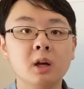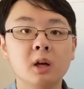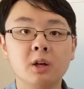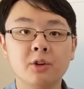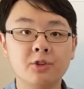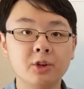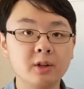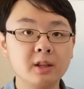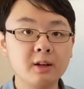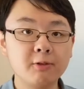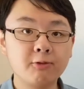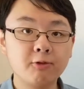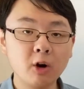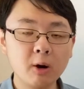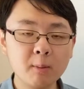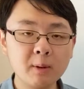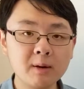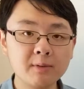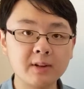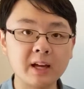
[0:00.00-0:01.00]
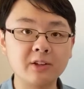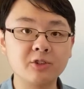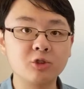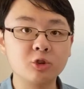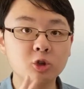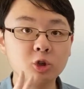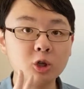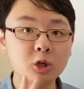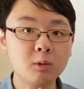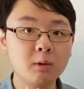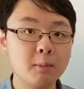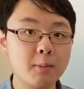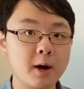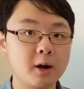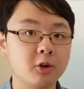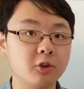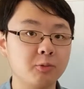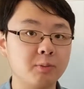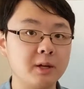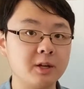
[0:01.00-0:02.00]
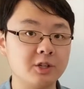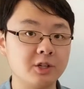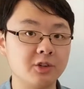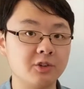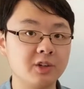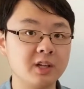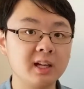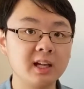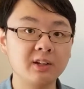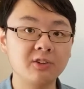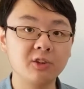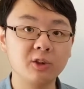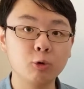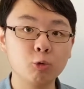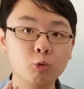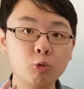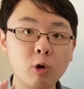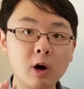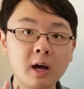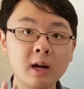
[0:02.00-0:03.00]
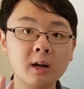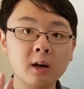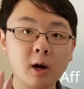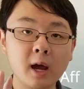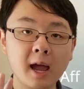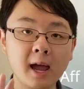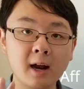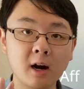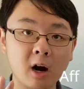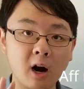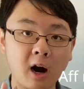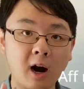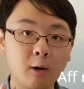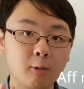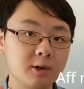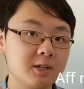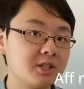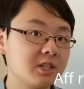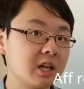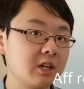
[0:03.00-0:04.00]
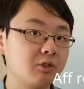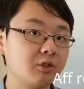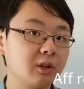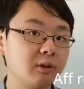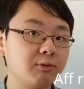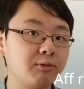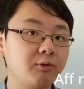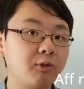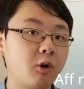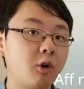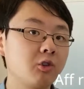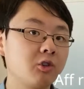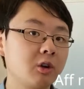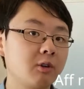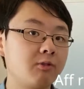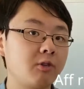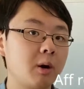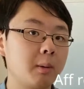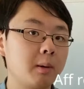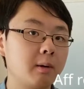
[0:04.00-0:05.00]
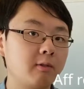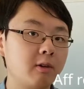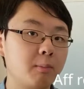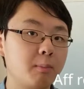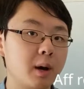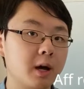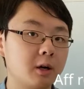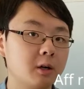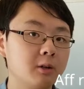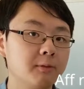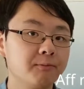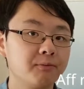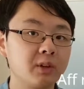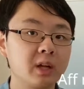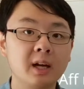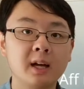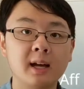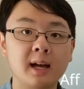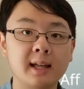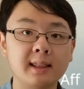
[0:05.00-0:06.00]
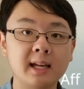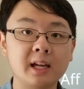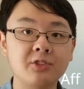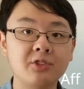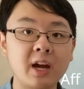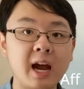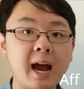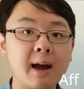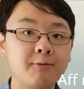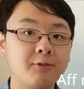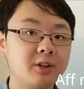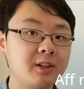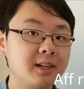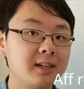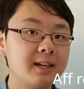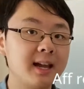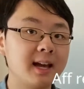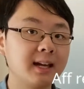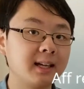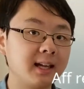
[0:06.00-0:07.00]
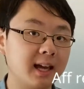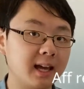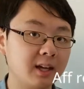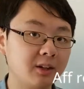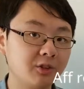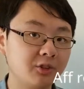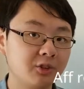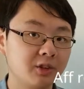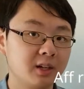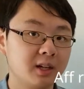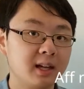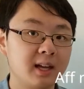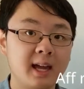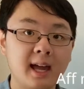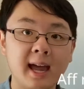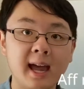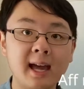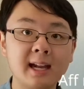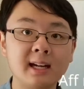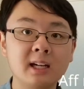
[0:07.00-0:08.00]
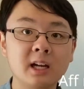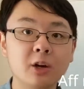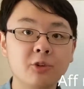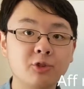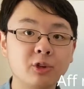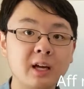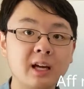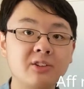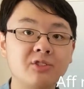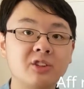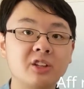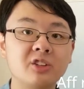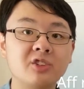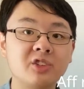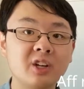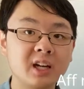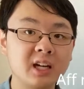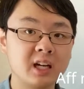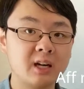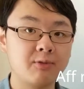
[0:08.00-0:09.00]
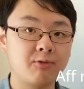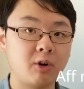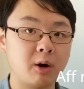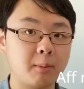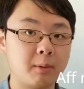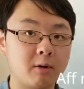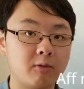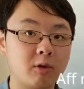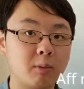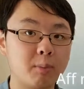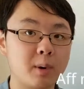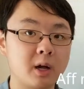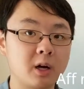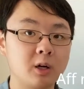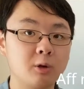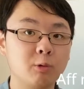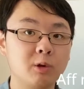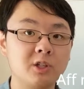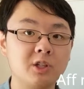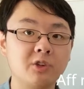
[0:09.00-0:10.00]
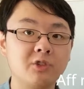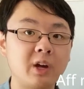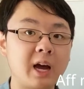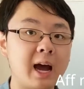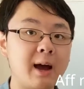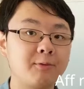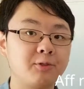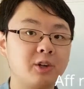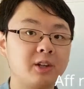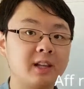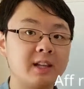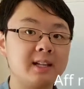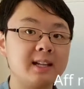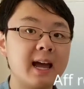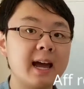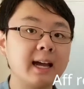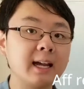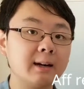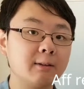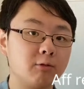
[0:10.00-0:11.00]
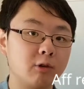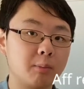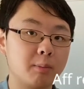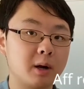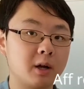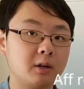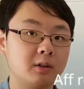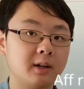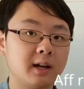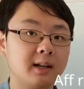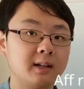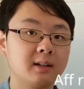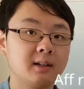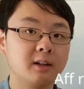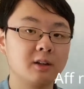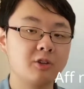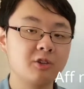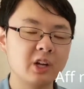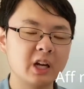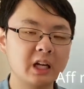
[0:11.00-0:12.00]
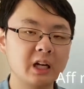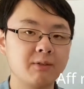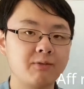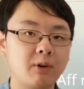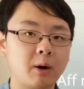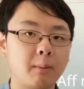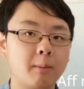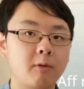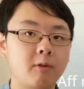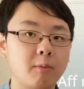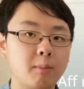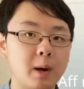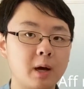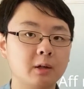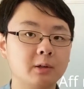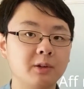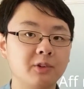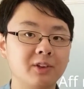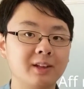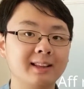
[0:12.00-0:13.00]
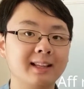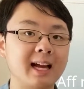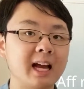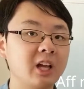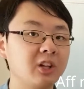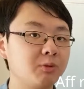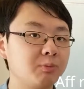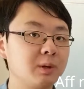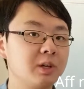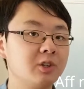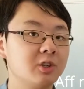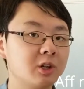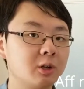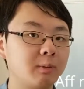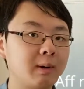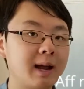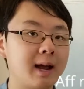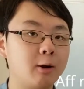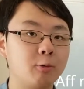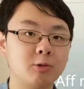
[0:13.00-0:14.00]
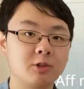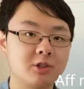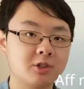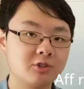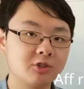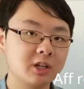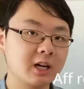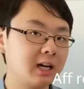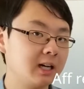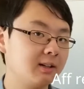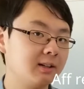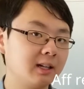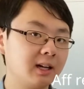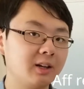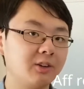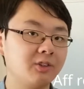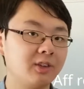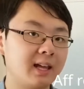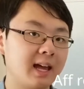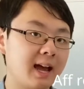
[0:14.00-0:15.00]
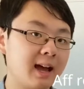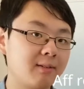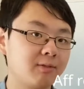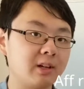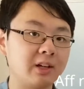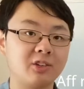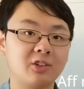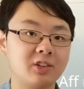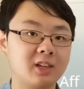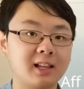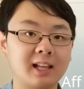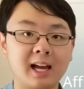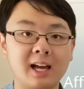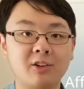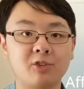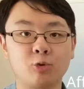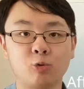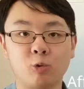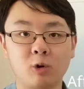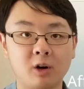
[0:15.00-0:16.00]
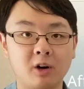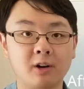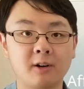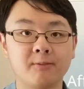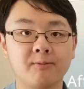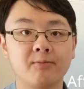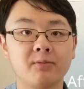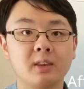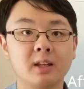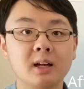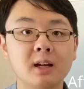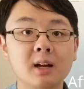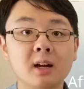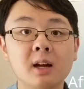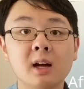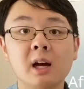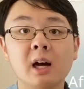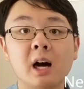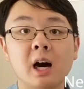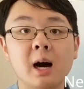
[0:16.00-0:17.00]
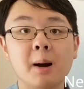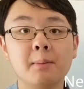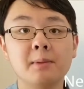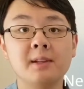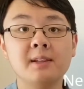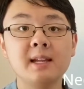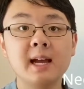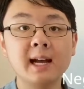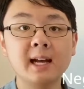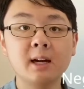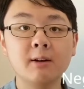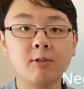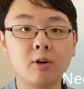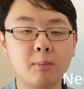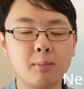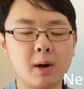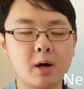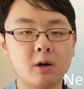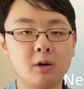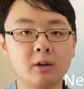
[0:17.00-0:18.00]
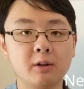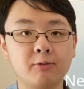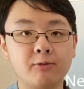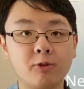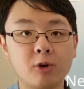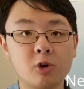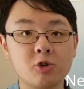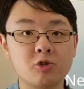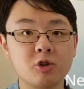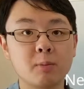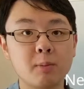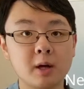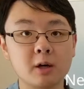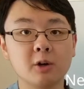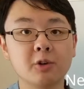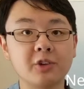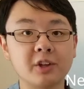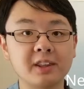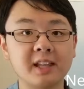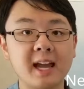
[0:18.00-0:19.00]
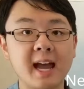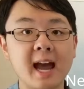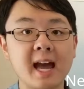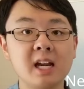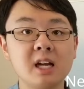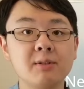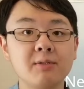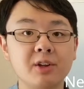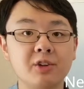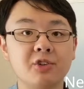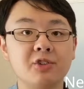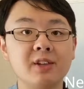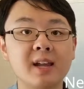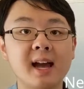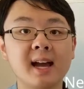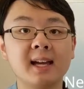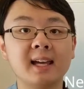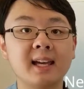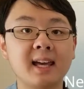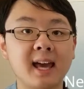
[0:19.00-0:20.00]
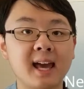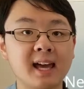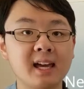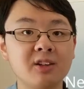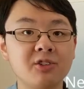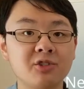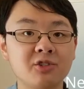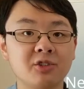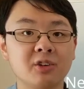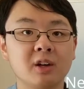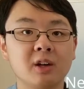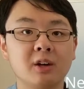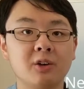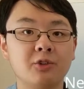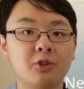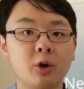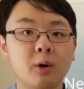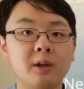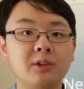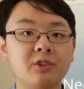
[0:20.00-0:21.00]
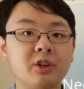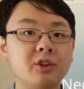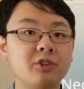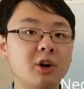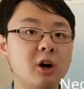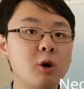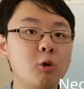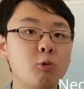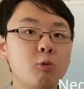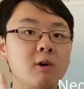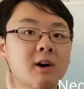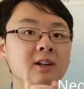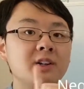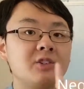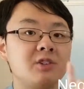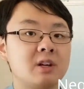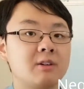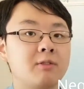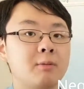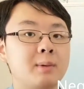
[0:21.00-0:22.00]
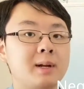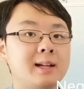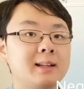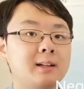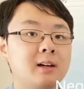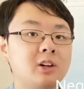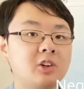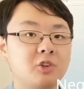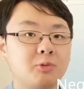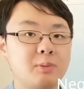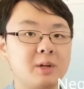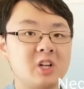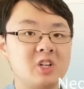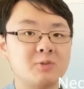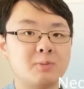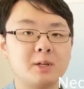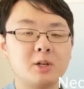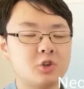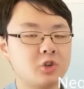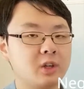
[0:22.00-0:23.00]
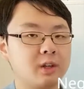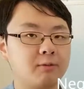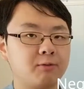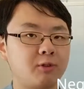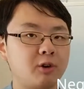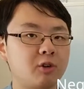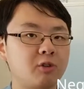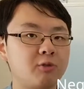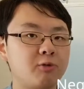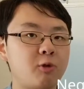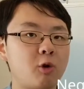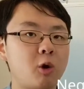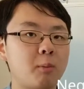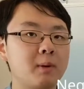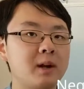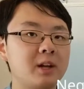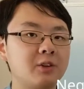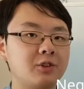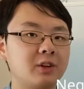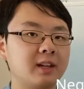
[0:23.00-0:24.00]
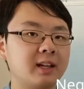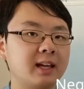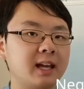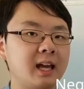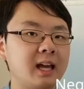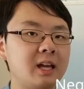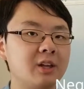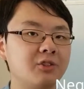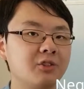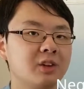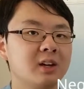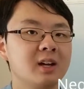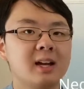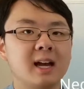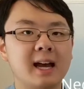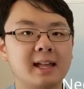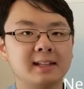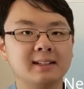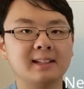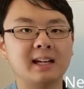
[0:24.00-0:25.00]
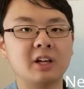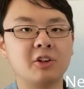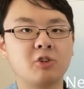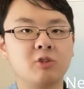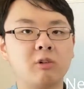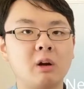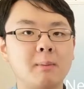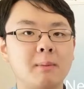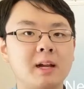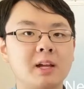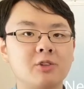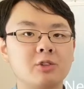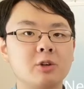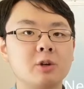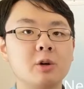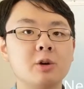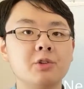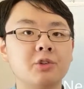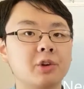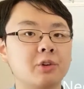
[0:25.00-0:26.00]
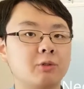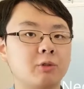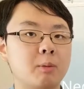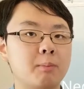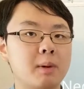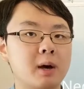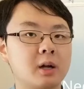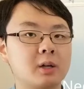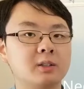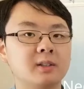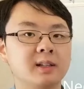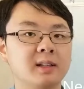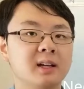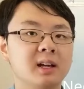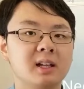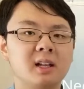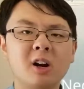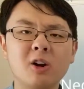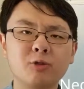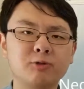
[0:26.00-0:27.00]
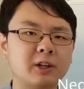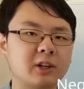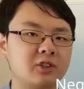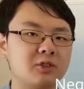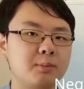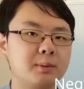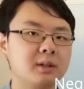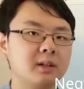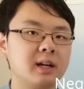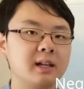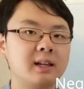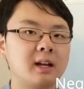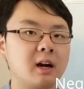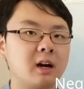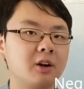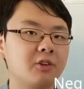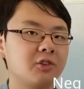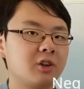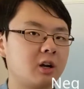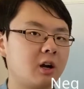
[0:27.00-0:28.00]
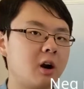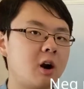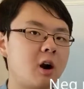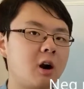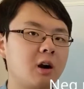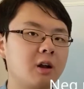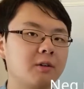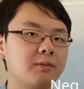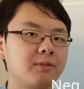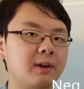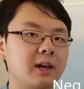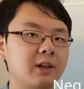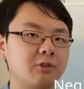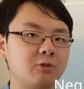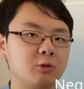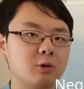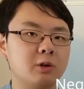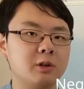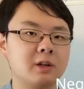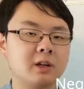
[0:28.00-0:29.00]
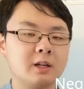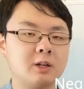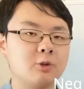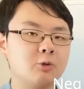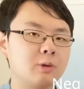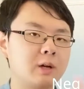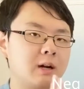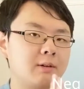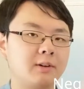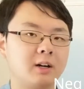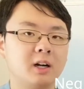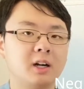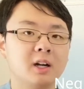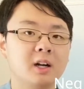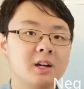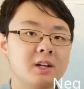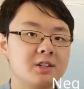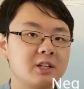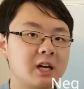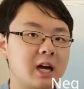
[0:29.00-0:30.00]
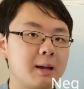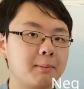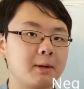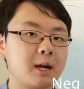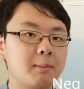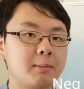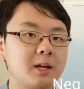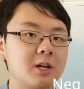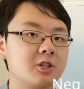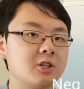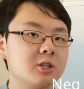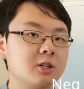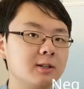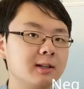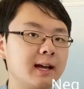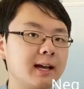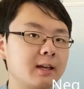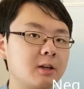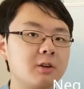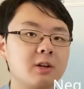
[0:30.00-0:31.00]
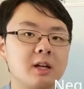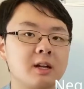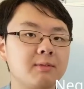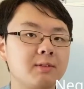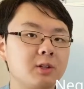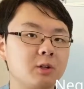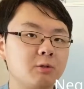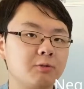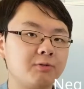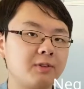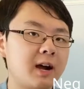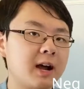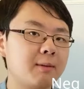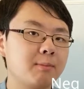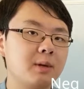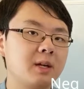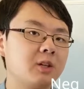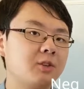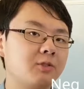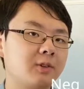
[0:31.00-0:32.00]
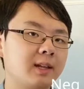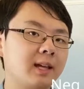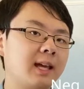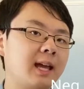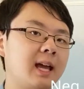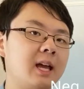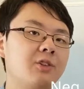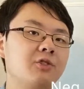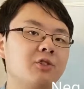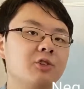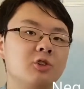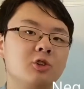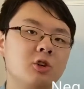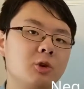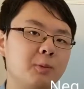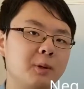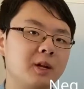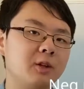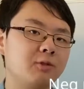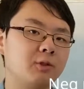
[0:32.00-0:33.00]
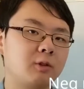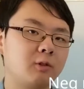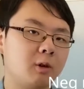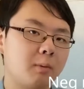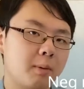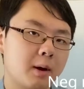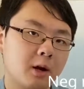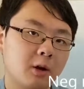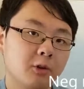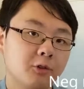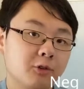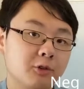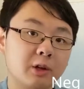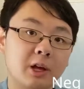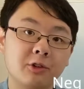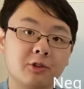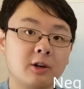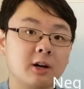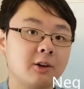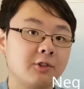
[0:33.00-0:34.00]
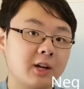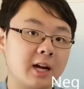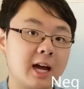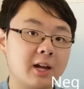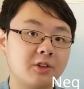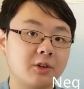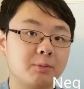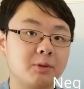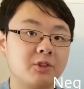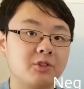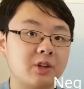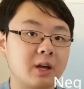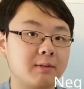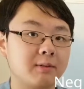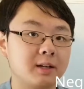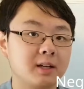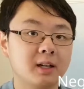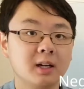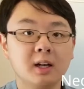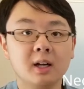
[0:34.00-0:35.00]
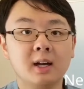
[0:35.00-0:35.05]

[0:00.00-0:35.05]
So the affirmative gets two rebuttal speeches. He gets the 1AR, which stands for the first affirmative rebuttal, and that's after the neg case. And he also gets the second affirmative rebuttal, which is after the negative rebuttal. And the second affirmative rebuttal is the last speech of the round, which is kind of nice. The AF gets the last word. The negative rebuttal, the first rebuttal is at the end of his neg case. So it's all one 7-minute long speech, but usually the first 4 minutes are the case, and the last 3 minutes you use as a rebuttal. And there's flexibility there. It's not a hard and fast rule. You can use whatever time combination you like. You can even do 5 minutes for the case and 2 minutes for the rebuttals, as long as it adds up to 7.